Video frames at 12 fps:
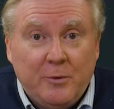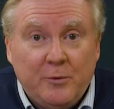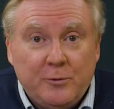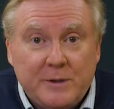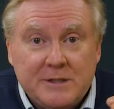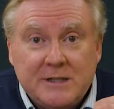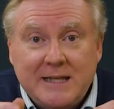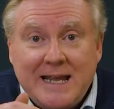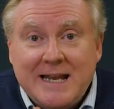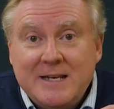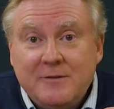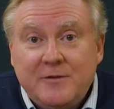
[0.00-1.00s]
Baldwins, at the
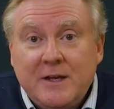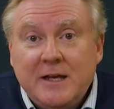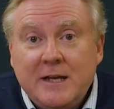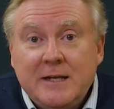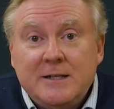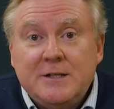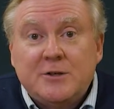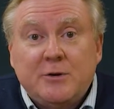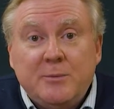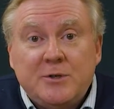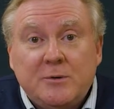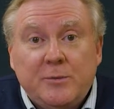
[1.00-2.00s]
end of the
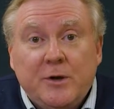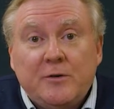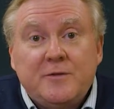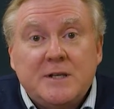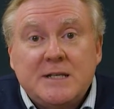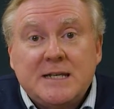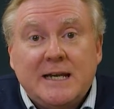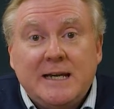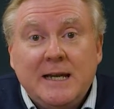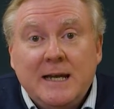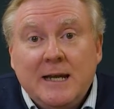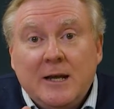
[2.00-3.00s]
description, we often say
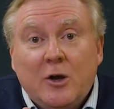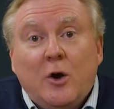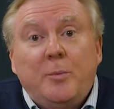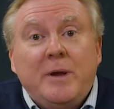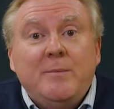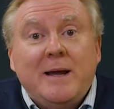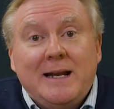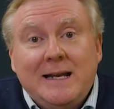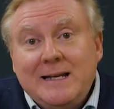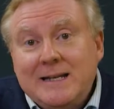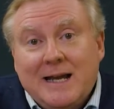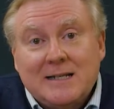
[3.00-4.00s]
copy medal
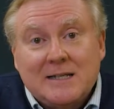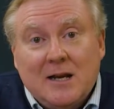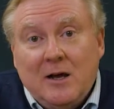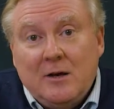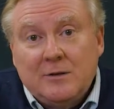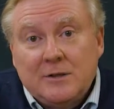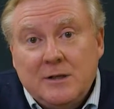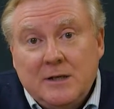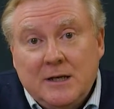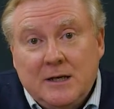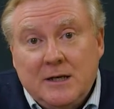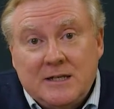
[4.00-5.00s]
index card
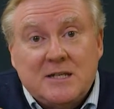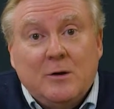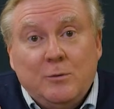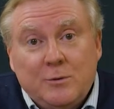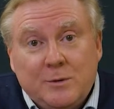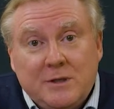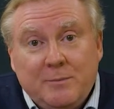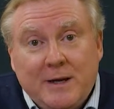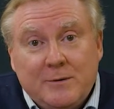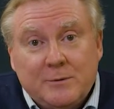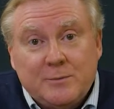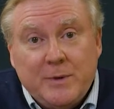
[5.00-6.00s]
sold with the
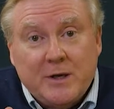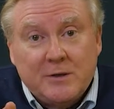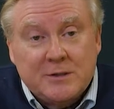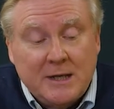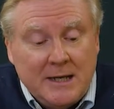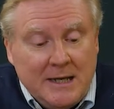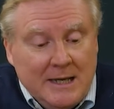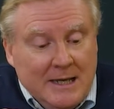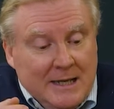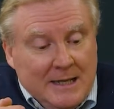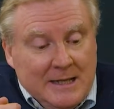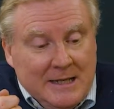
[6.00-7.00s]
medals, because
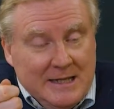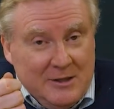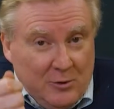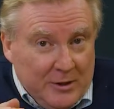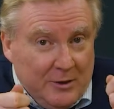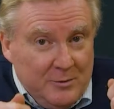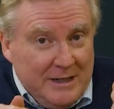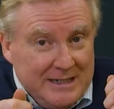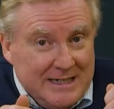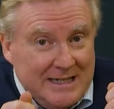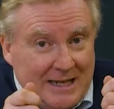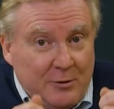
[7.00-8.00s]
not only
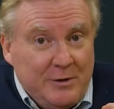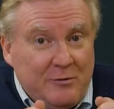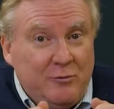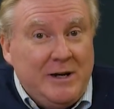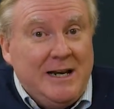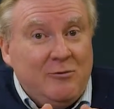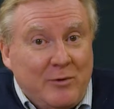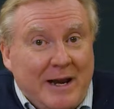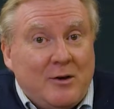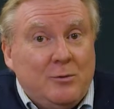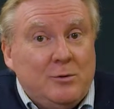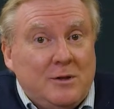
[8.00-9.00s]
is it the only really
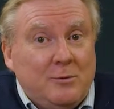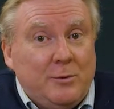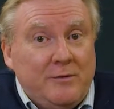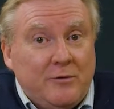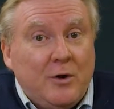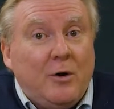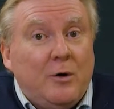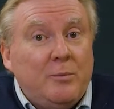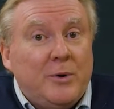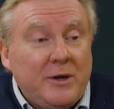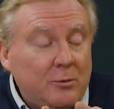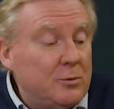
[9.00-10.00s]
record that we've got,
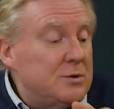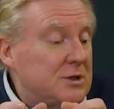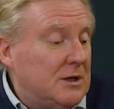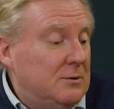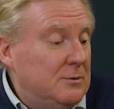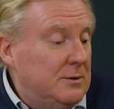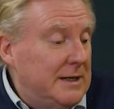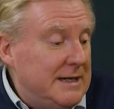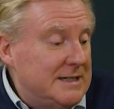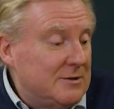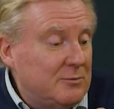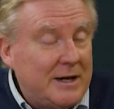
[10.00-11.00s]
but it also
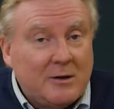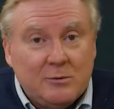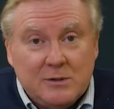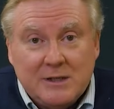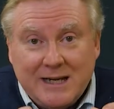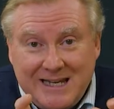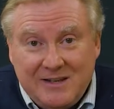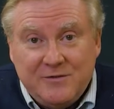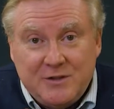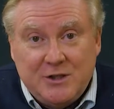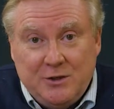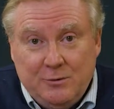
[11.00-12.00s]
is a record that
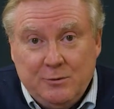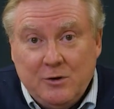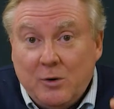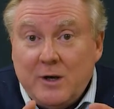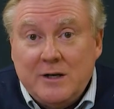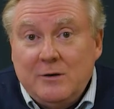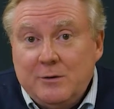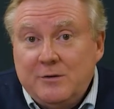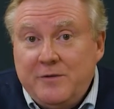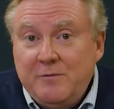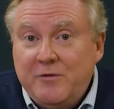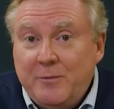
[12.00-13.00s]
gives you quite a lot
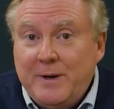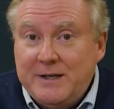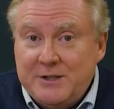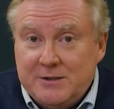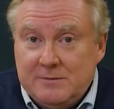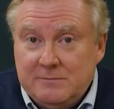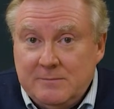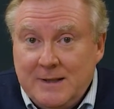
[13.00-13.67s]
of information.